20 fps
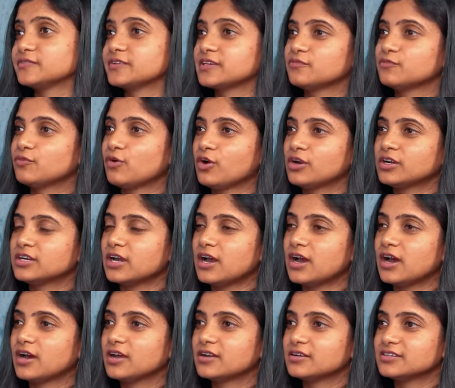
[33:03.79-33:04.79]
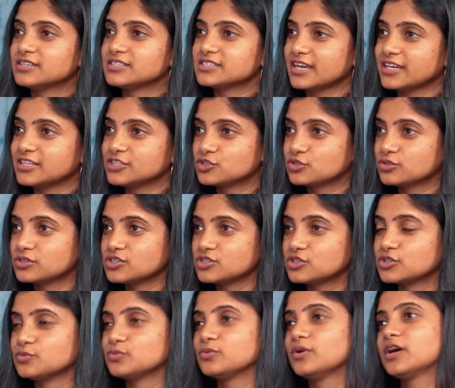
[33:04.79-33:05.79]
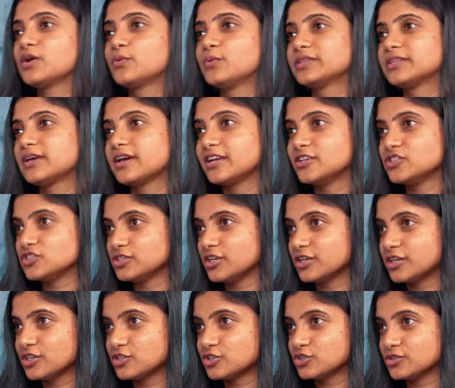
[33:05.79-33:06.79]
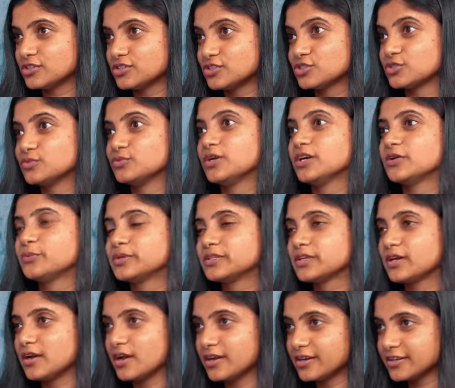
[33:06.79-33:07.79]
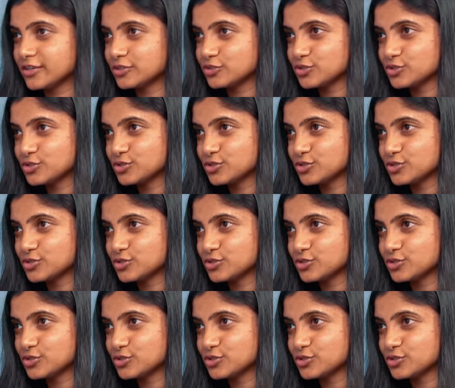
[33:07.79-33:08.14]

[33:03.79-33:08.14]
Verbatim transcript: We want our design students to work with our engineering students, to work with our architecture